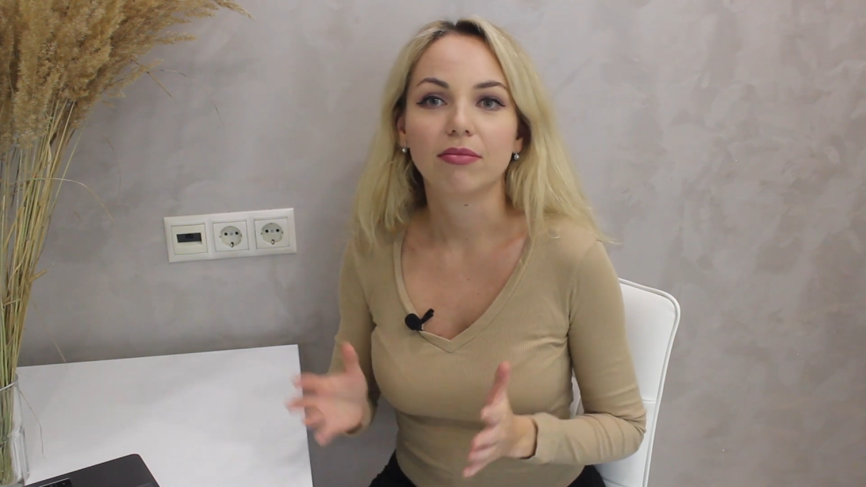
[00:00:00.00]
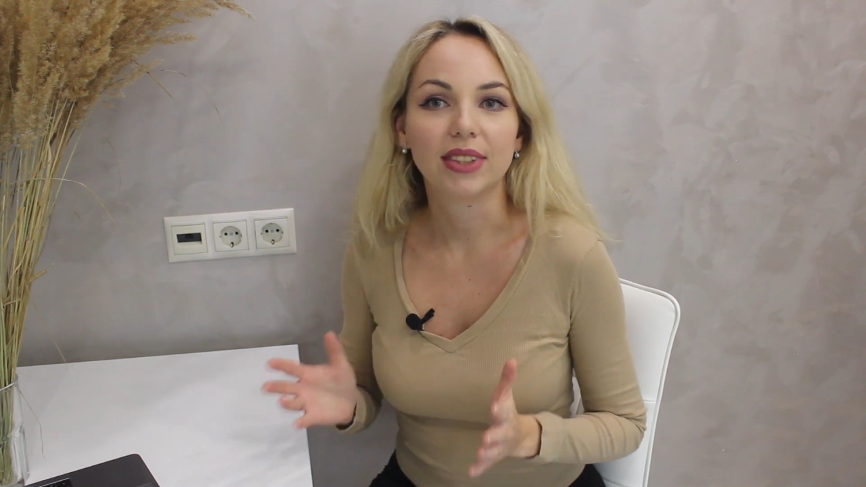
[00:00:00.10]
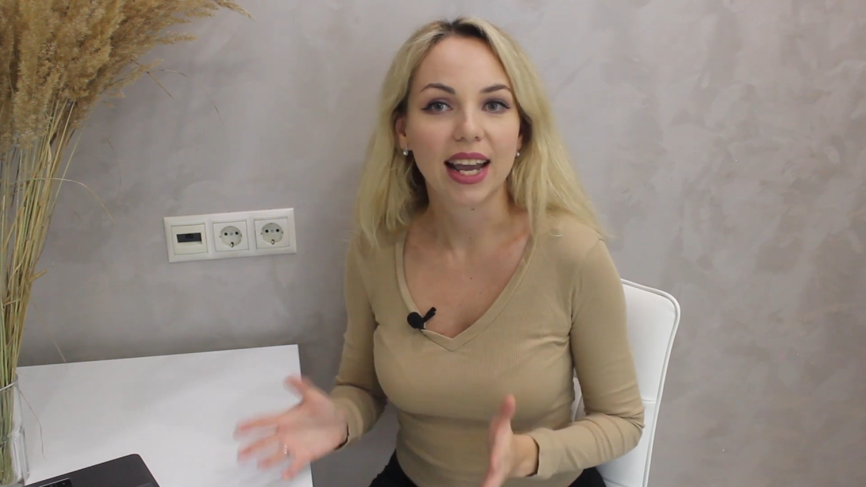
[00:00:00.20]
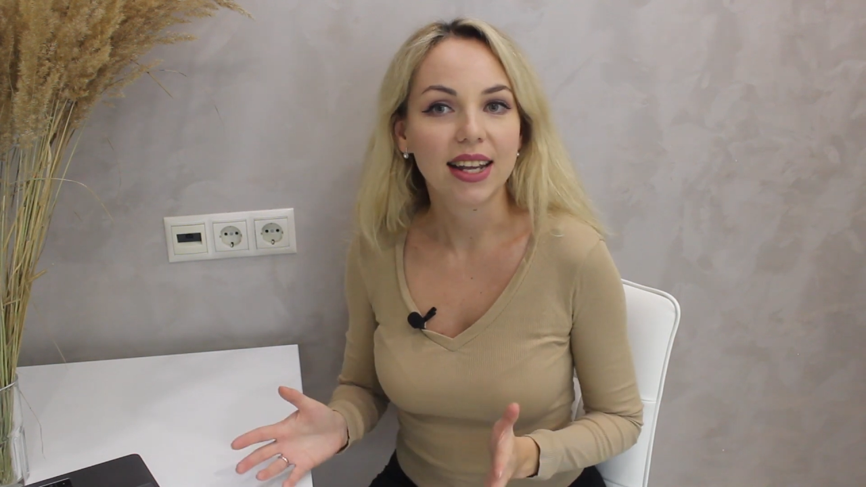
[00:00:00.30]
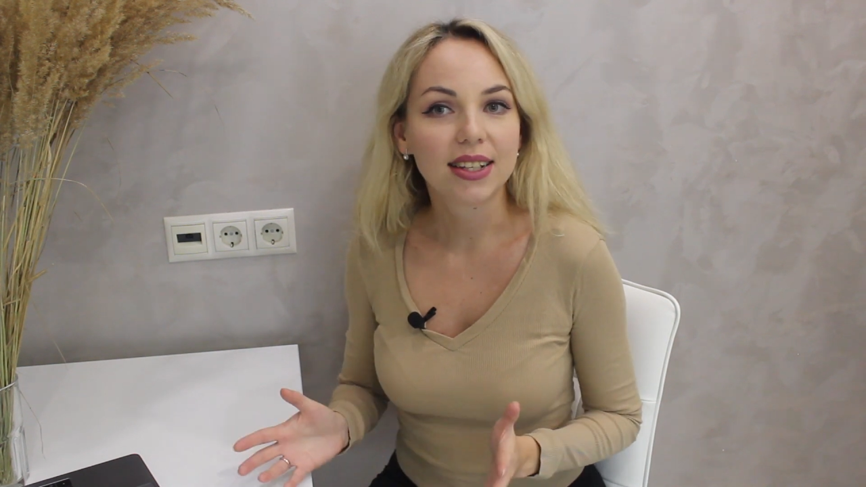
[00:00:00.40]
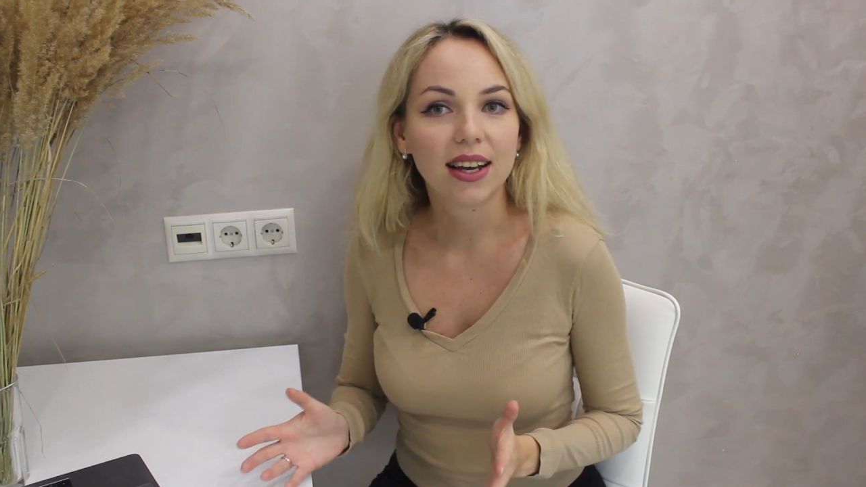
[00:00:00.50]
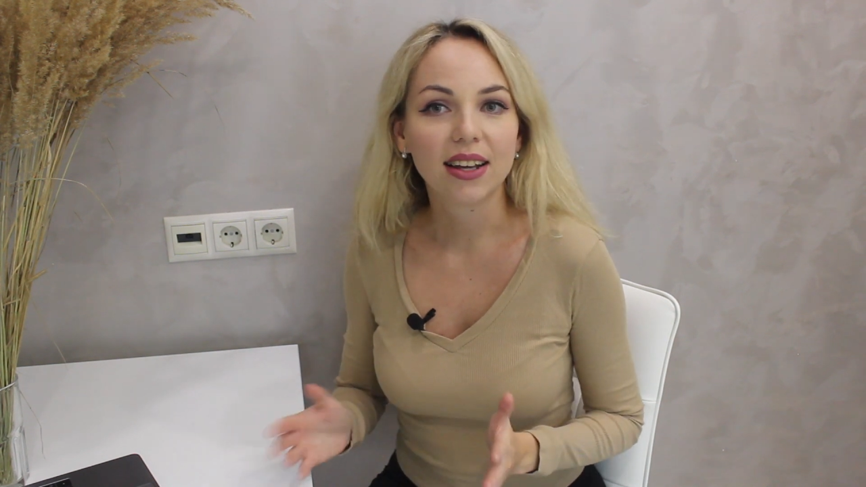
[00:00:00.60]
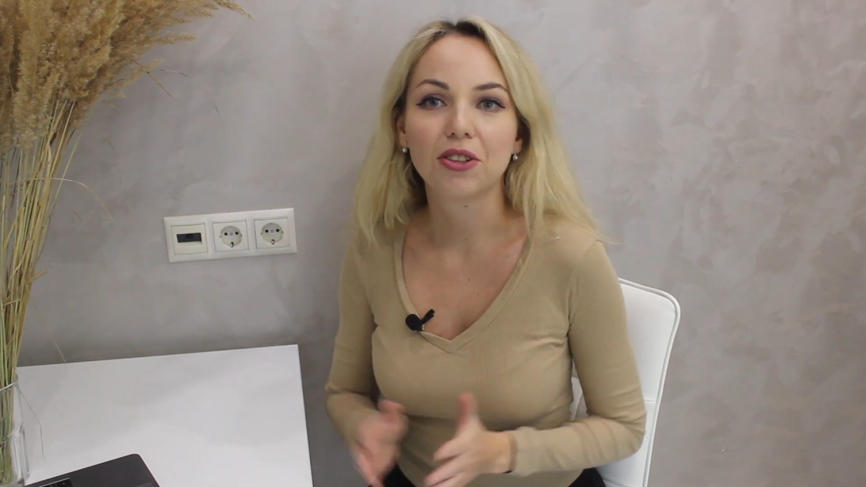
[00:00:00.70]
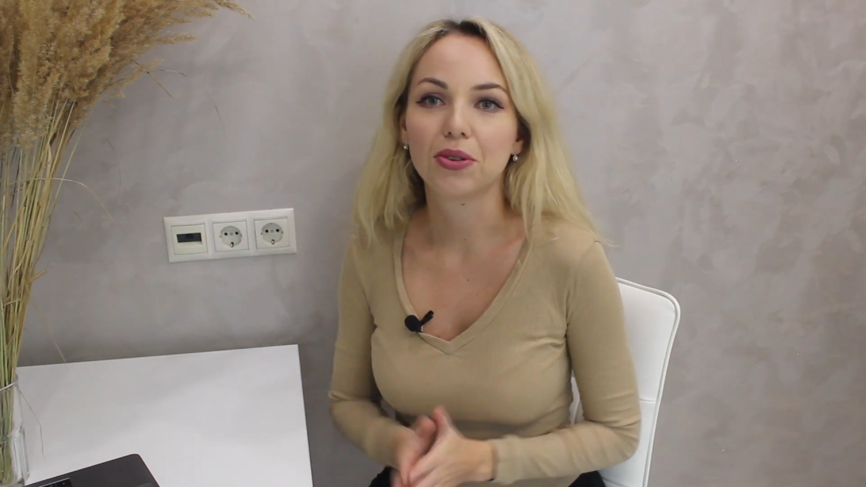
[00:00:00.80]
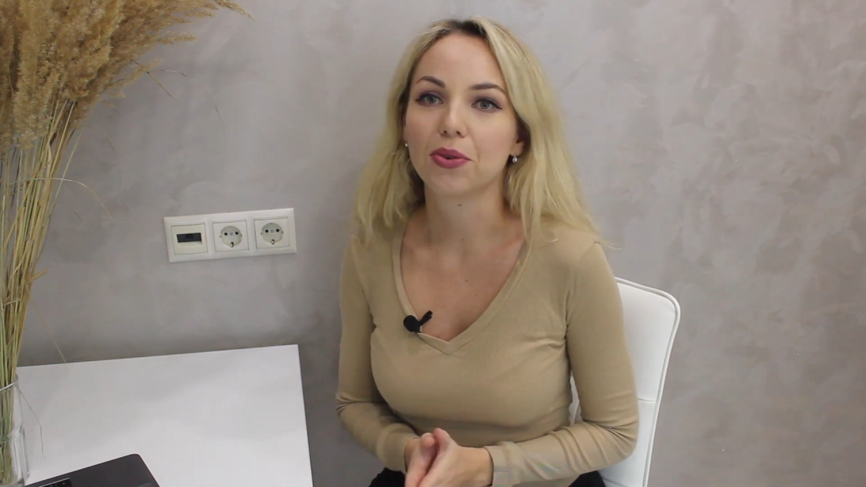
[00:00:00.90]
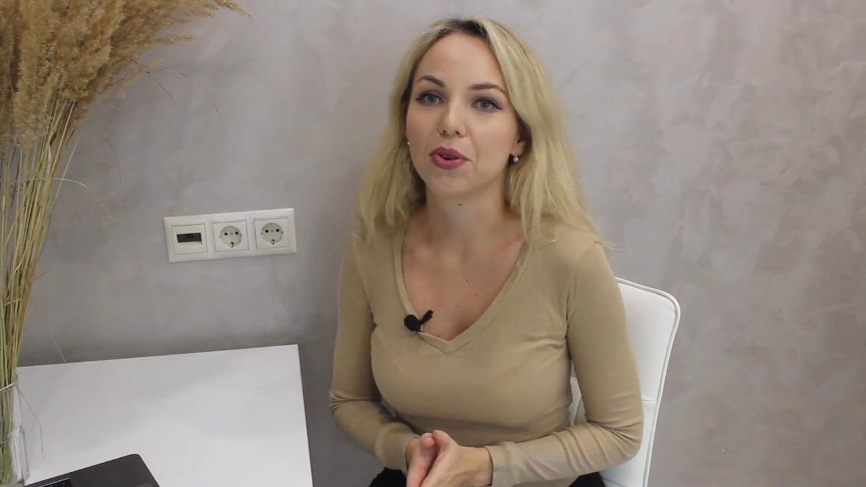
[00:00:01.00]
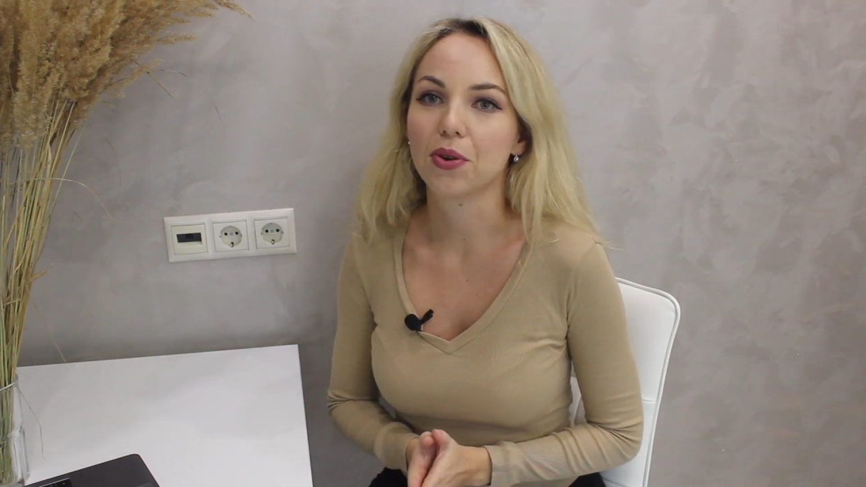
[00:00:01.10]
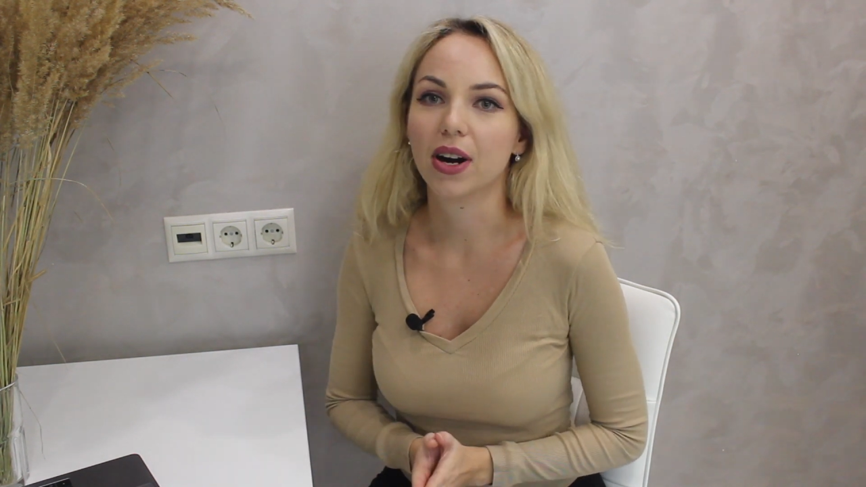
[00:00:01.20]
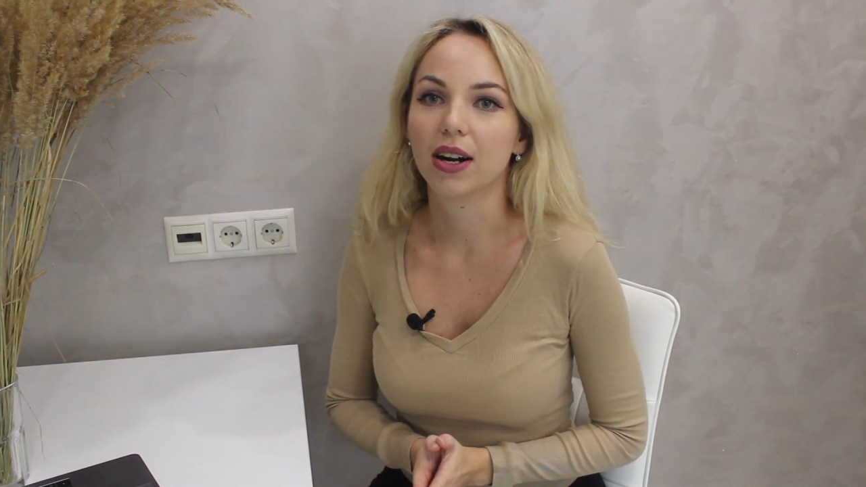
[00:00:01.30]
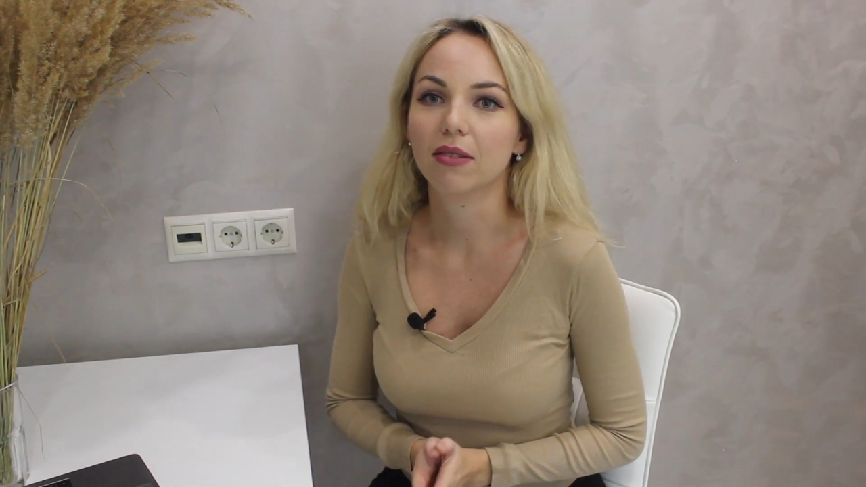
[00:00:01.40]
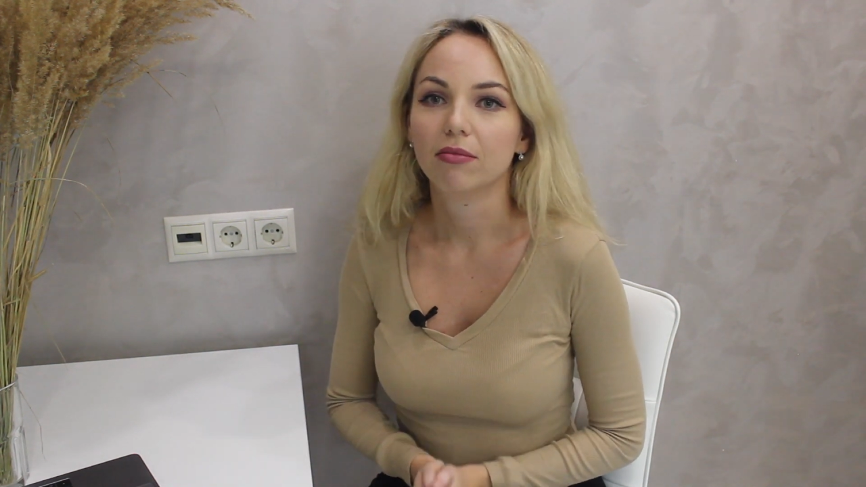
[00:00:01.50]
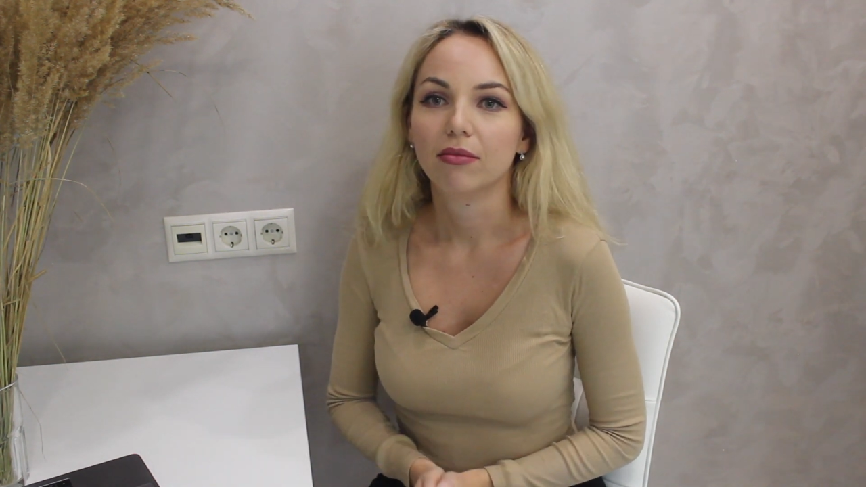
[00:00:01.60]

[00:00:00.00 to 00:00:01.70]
data, to your